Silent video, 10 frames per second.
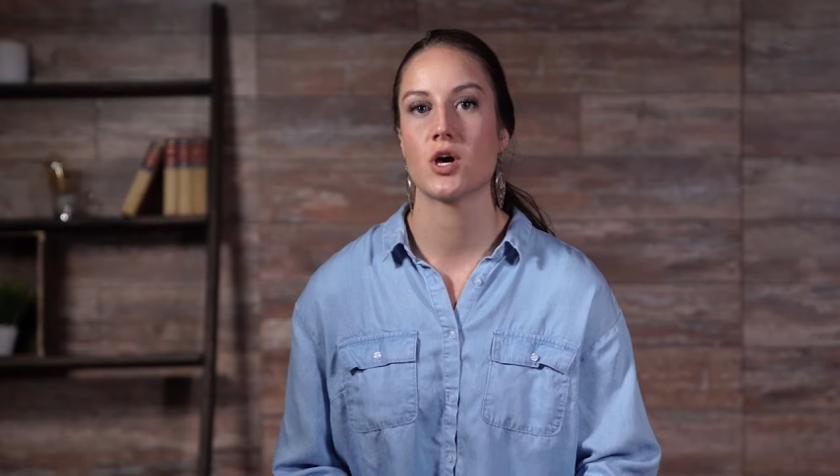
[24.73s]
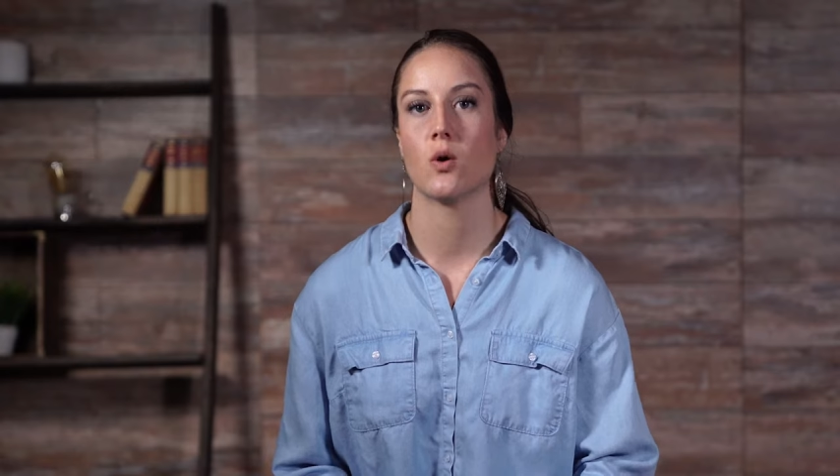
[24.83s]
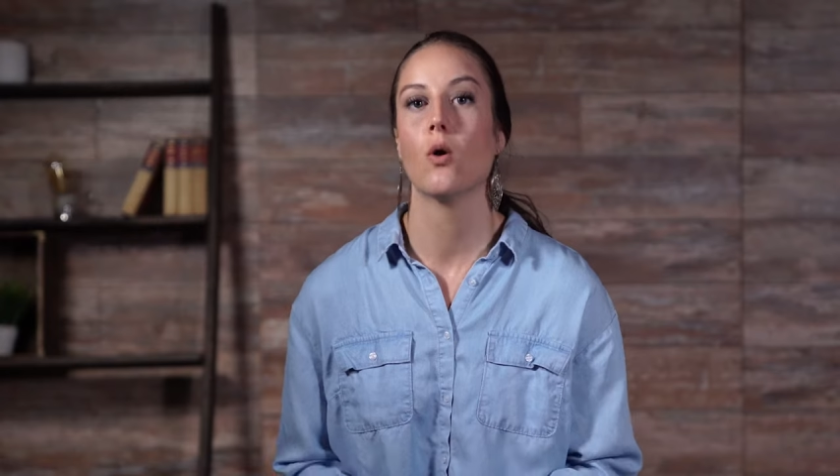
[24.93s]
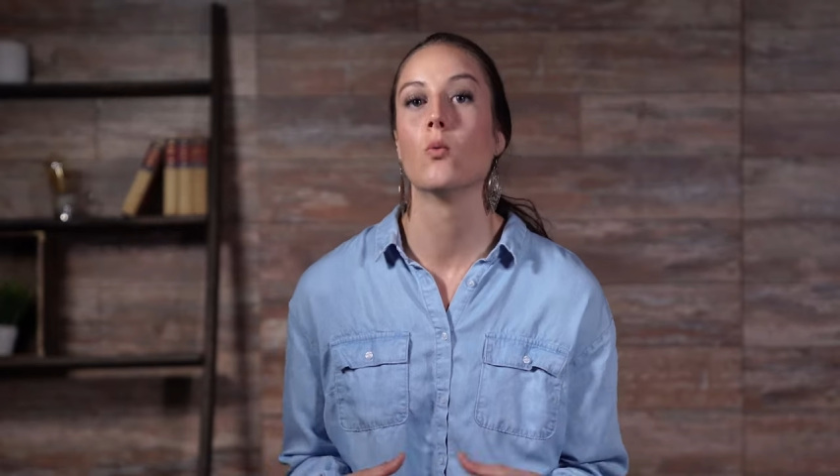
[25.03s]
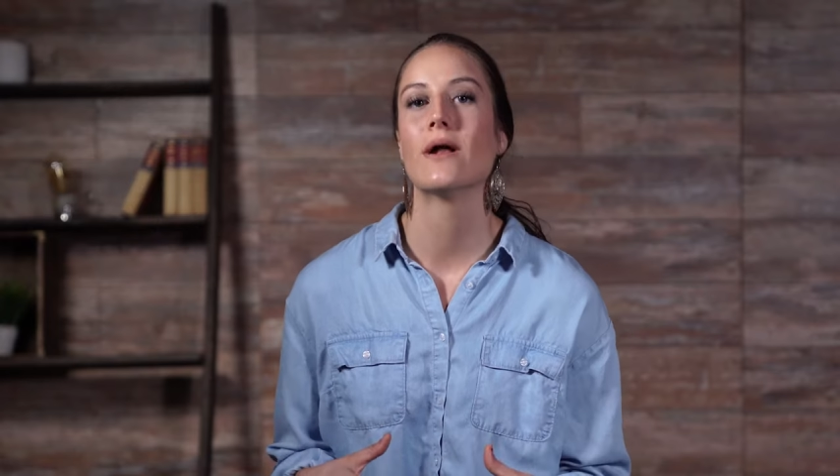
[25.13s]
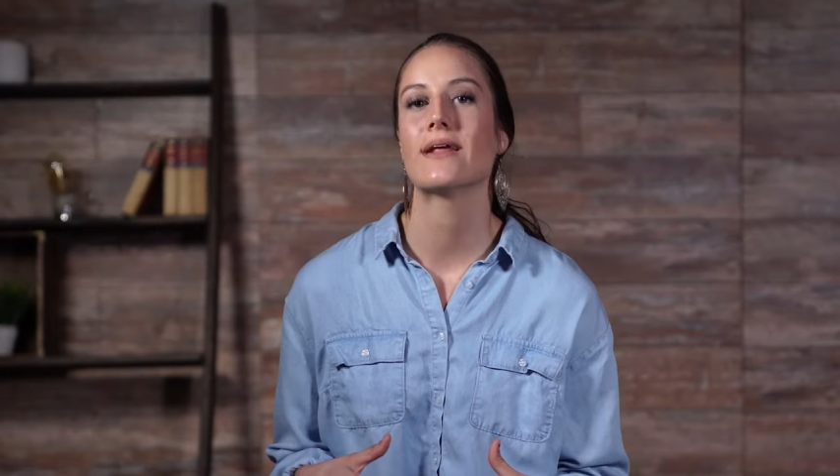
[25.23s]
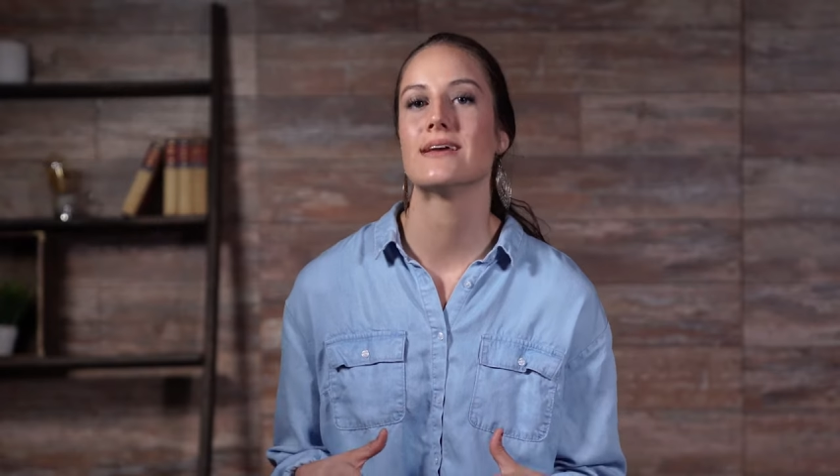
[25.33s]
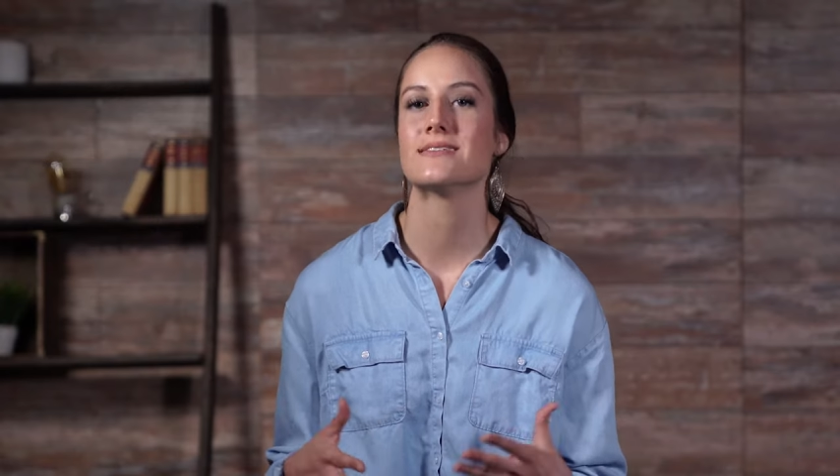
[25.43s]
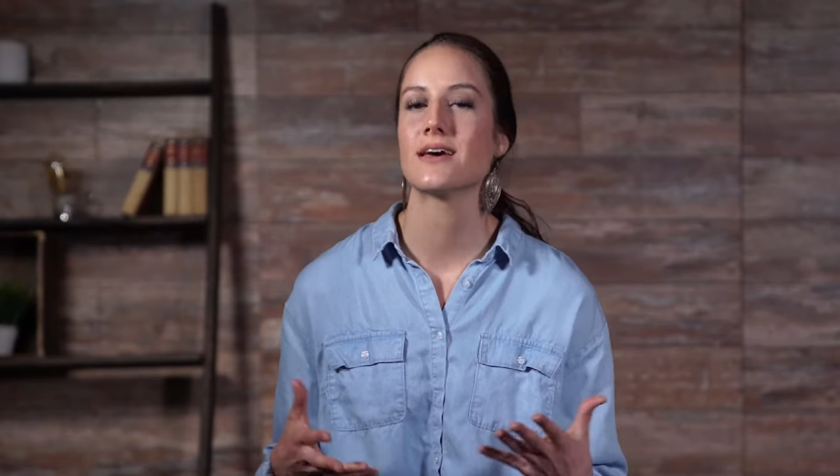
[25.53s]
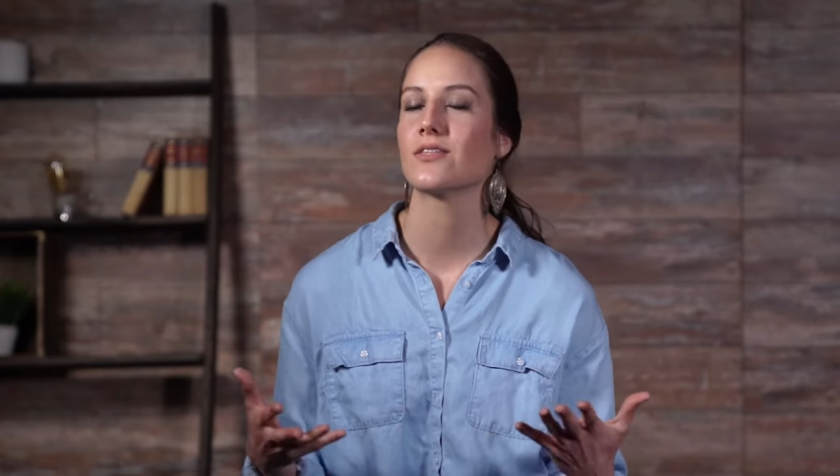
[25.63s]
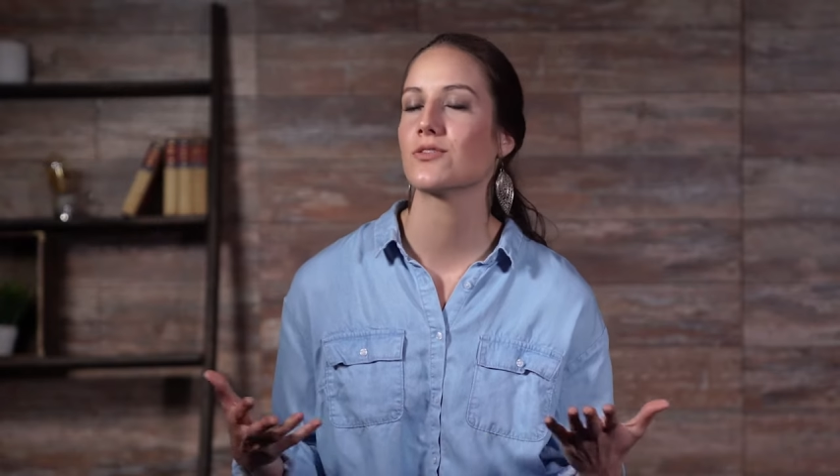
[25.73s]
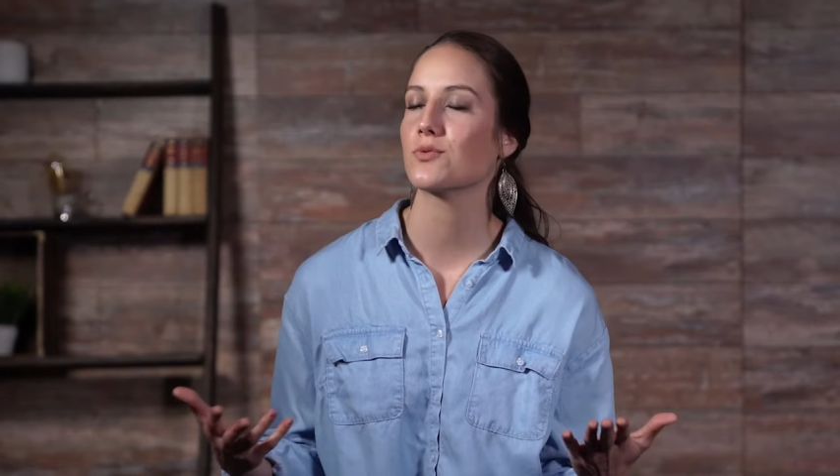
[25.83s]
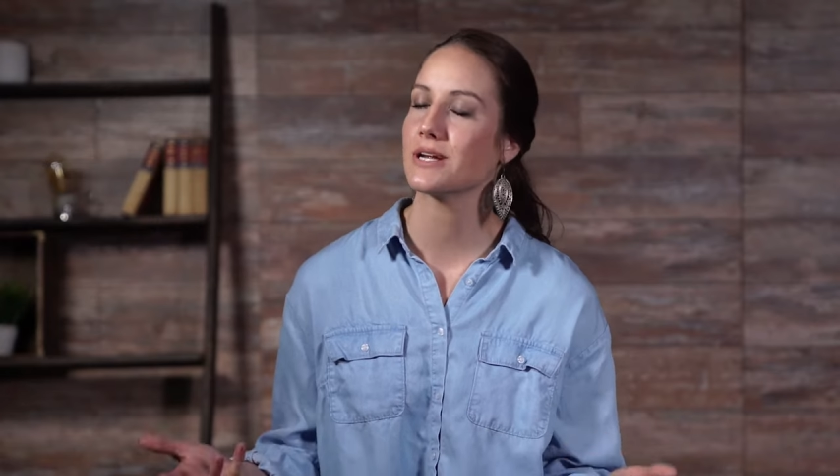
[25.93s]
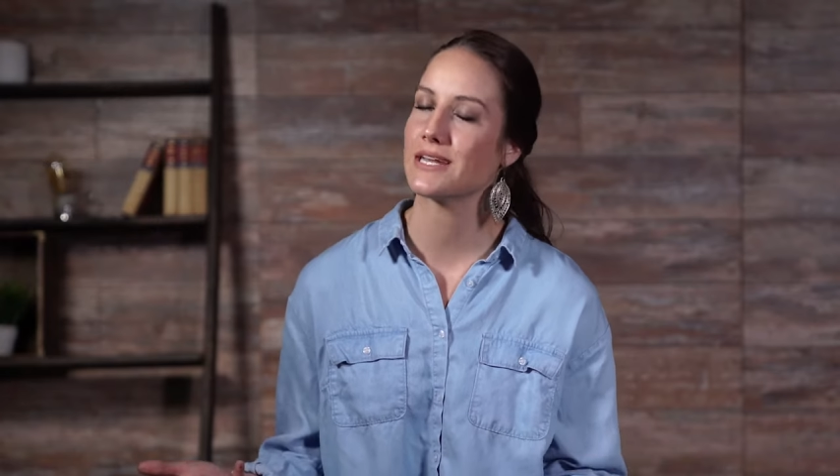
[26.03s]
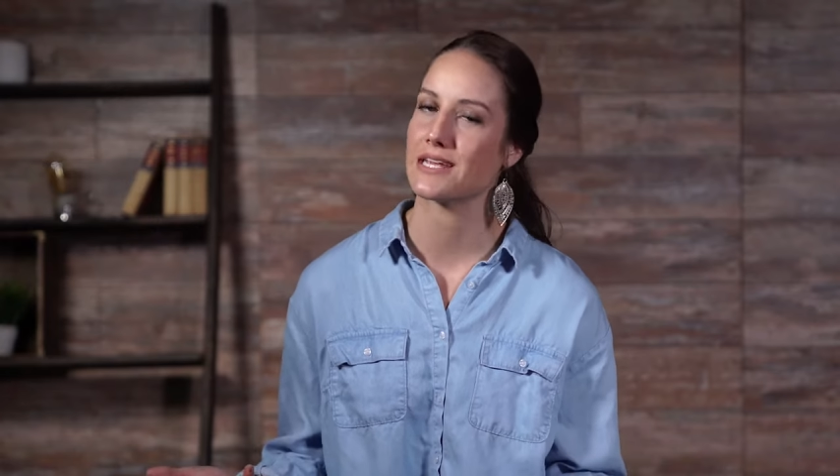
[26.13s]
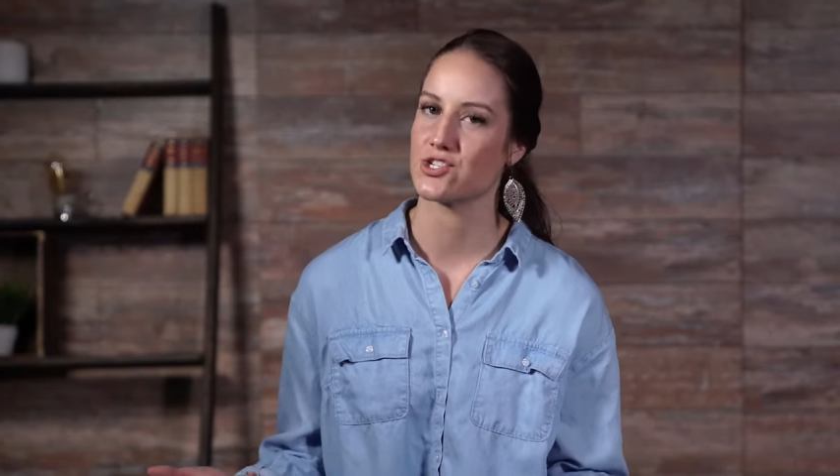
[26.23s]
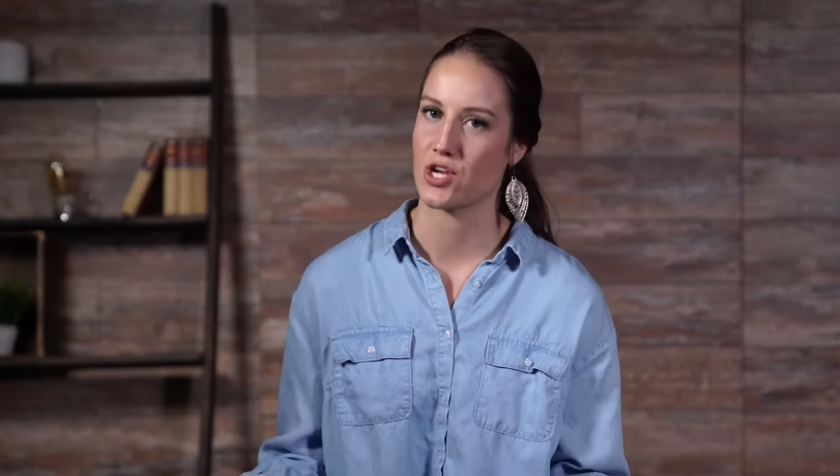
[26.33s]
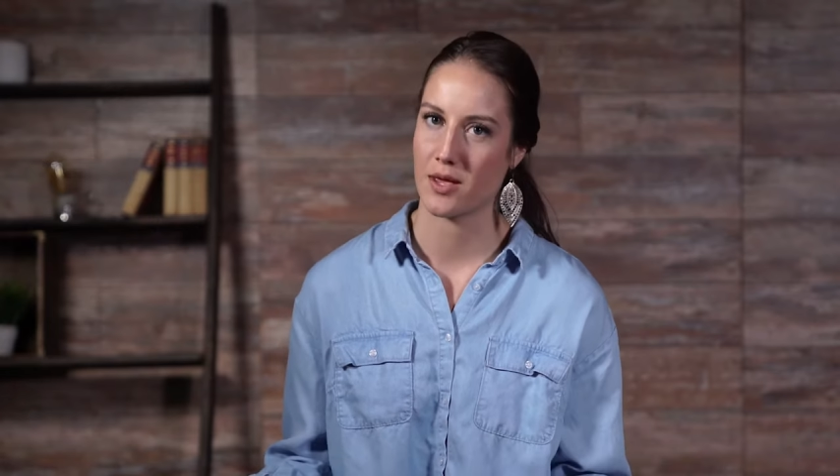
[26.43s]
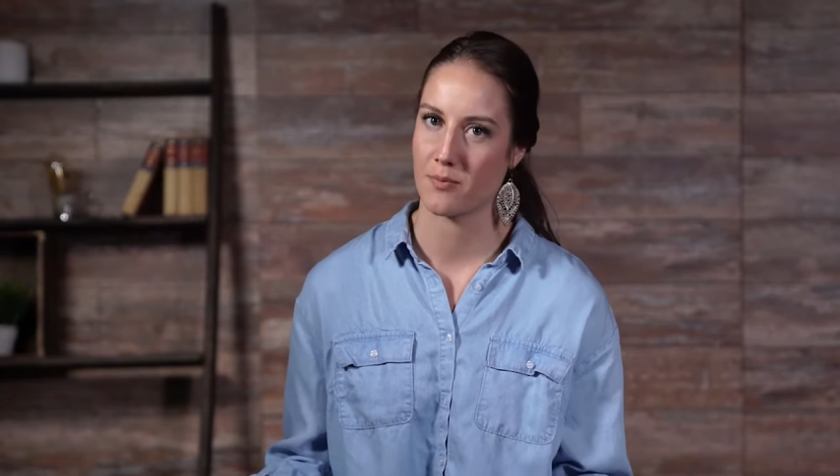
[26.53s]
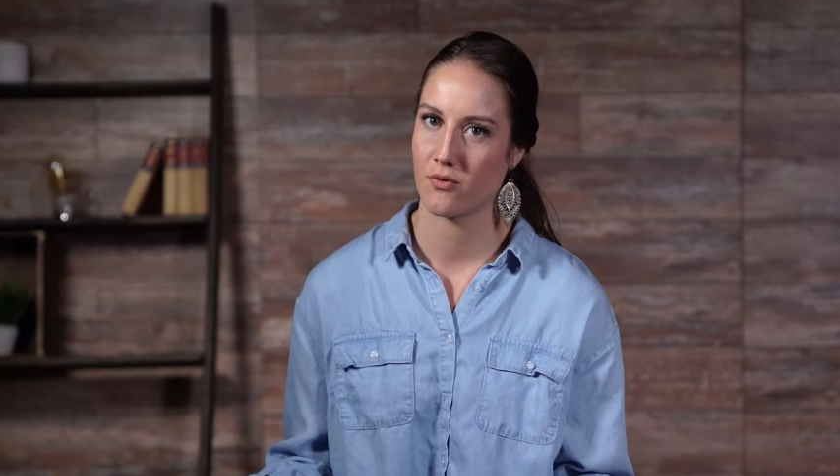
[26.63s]
So what is a three D
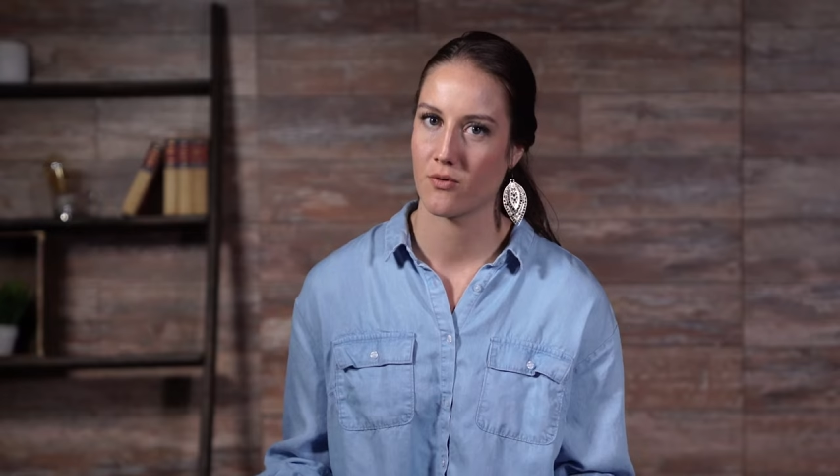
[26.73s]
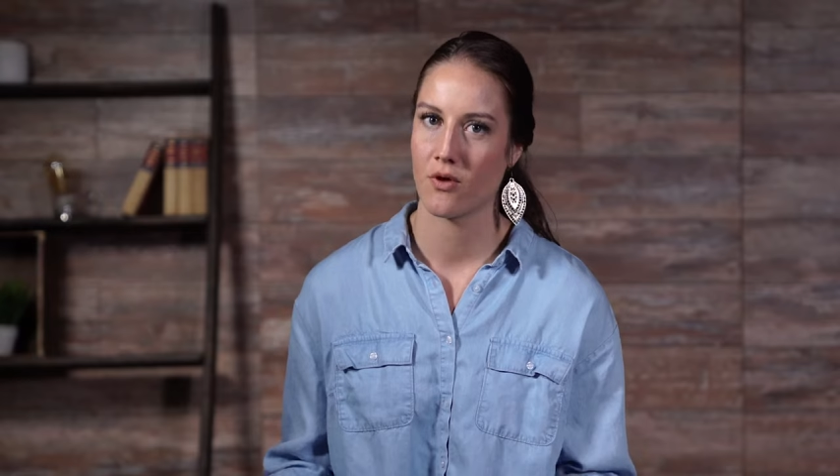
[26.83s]
shape?